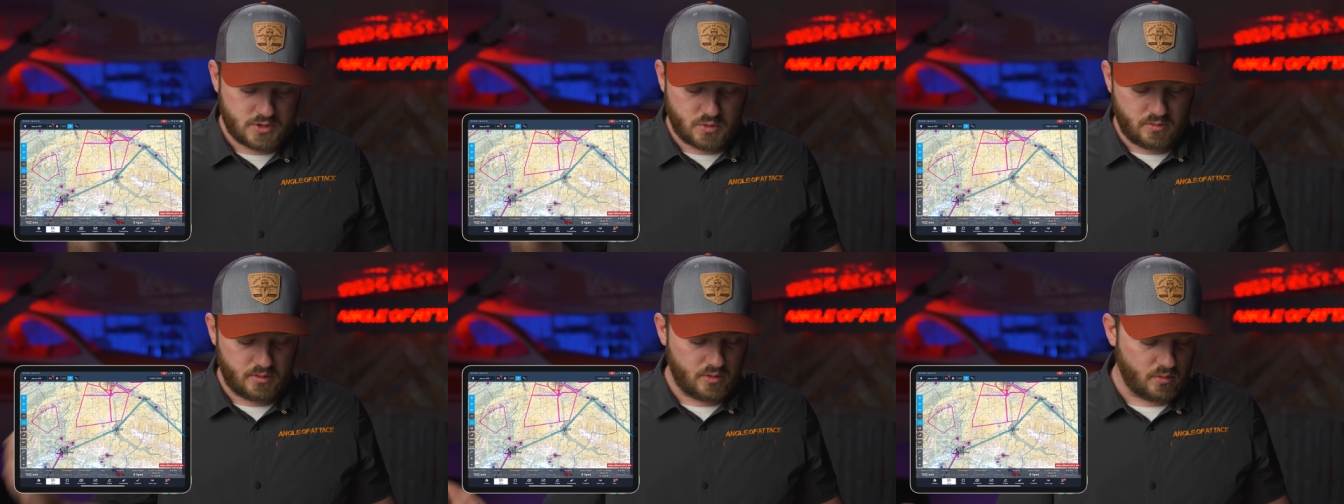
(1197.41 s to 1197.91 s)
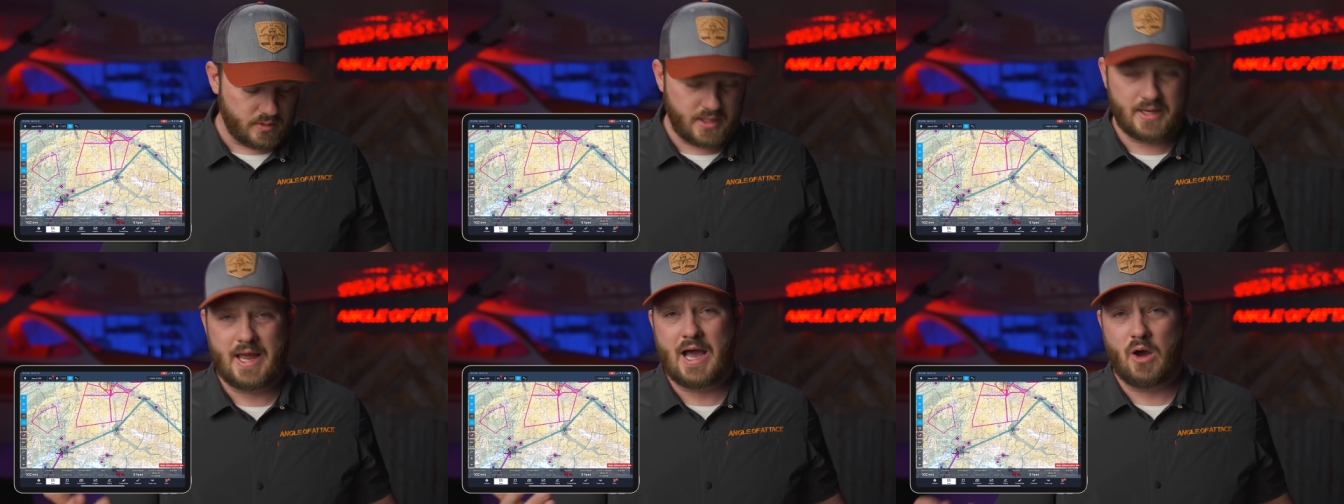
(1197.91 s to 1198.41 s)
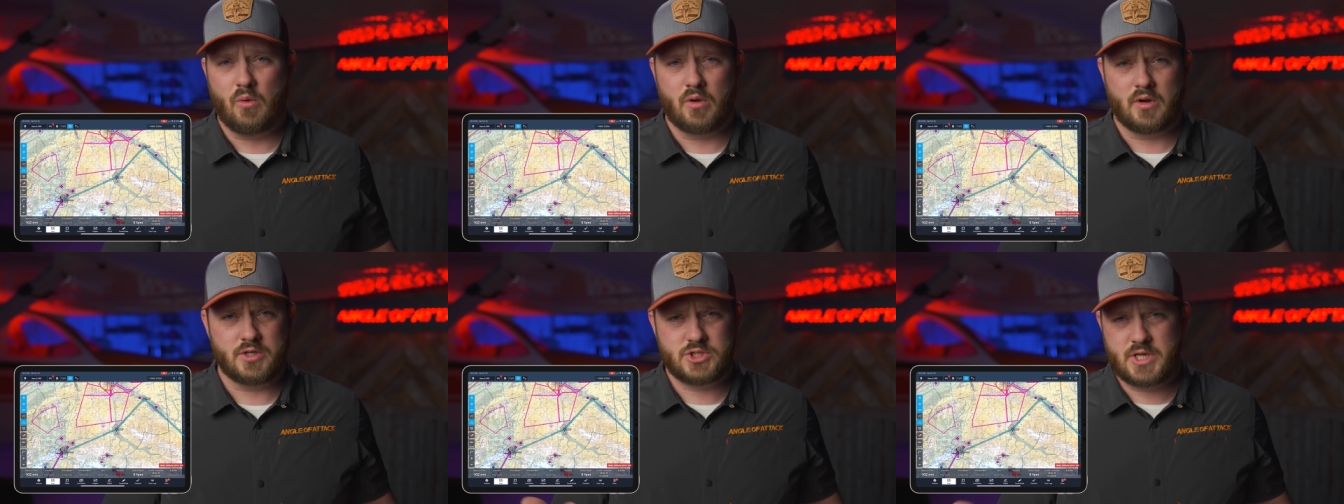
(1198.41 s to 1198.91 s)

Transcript: It's really only an hour and